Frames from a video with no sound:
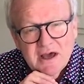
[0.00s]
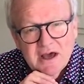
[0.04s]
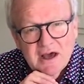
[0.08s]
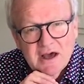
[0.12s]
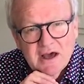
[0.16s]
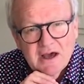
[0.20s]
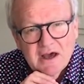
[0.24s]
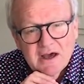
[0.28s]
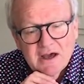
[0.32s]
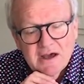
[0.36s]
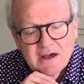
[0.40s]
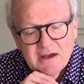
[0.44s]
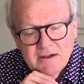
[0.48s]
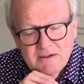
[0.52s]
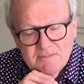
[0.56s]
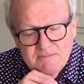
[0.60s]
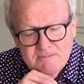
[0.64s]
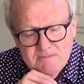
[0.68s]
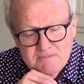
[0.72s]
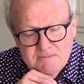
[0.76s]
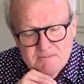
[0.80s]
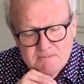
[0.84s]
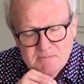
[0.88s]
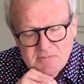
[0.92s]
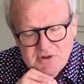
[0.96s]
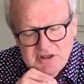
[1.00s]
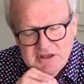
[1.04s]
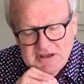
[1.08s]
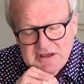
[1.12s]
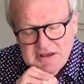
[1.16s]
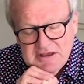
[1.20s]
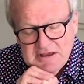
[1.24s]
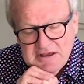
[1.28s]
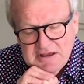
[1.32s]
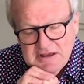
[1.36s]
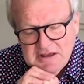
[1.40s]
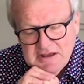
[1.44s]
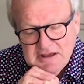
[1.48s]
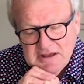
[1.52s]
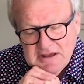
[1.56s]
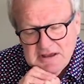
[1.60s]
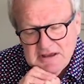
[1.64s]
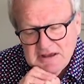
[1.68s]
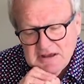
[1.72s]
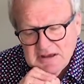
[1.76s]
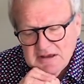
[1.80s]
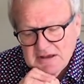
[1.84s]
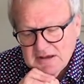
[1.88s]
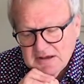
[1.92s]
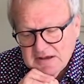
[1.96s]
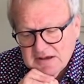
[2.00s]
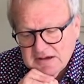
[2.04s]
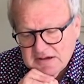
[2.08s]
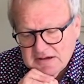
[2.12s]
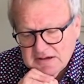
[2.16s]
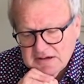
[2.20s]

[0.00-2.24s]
The